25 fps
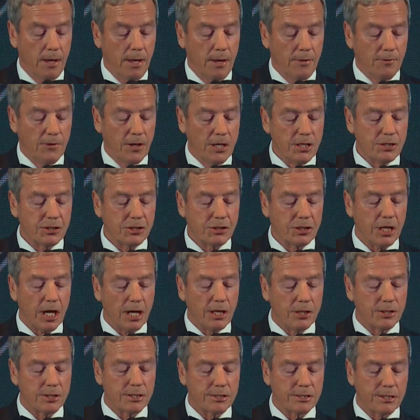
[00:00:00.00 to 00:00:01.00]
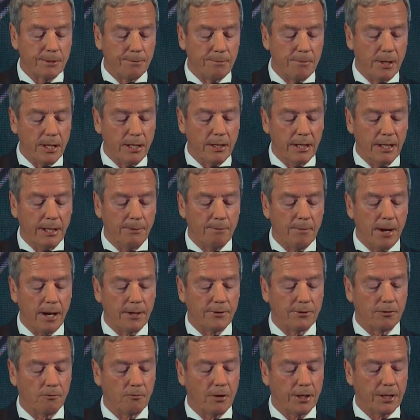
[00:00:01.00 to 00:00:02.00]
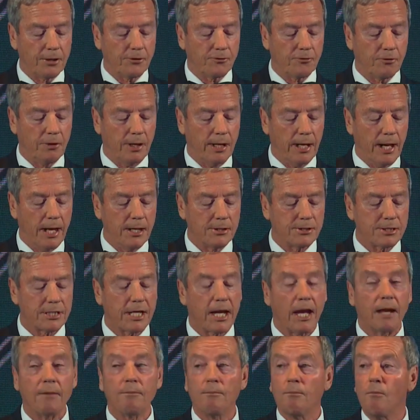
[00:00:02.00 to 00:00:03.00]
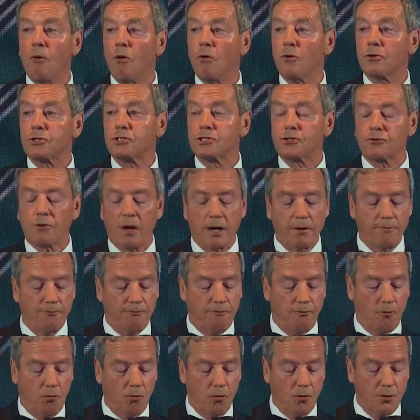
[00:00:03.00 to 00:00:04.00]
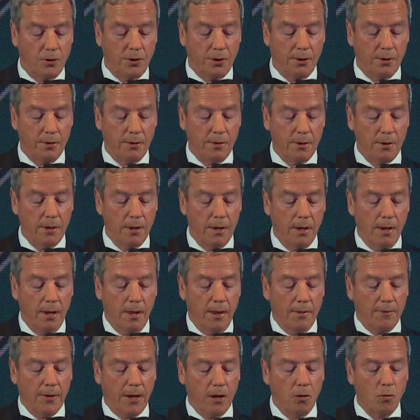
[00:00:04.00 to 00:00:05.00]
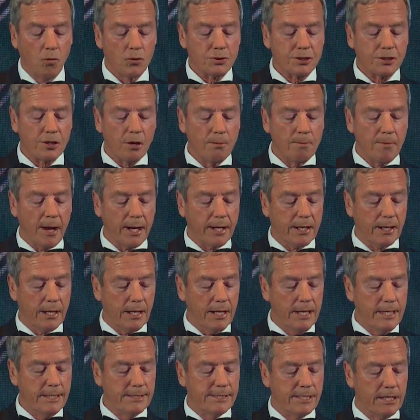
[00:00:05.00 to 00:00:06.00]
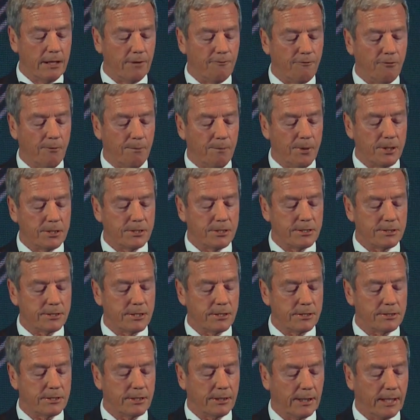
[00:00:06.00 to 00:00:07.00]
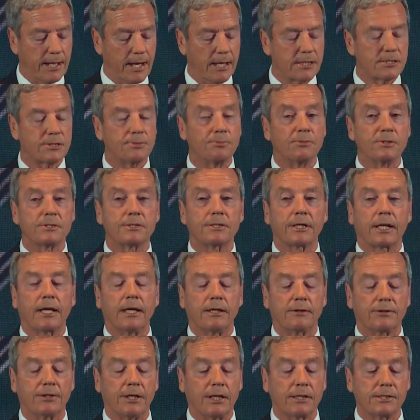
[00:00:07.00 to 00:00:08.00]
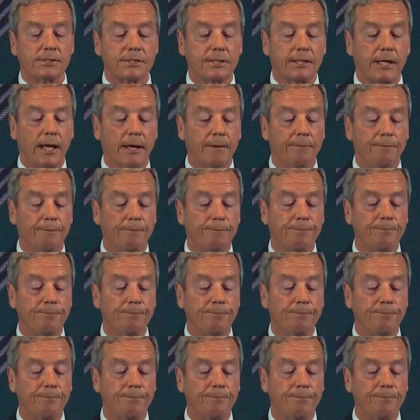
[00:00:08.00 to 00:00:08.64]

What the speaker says: These changes immediately made the regulatory landscape more straightforward. They also make it easier for businesses and customers to get things done.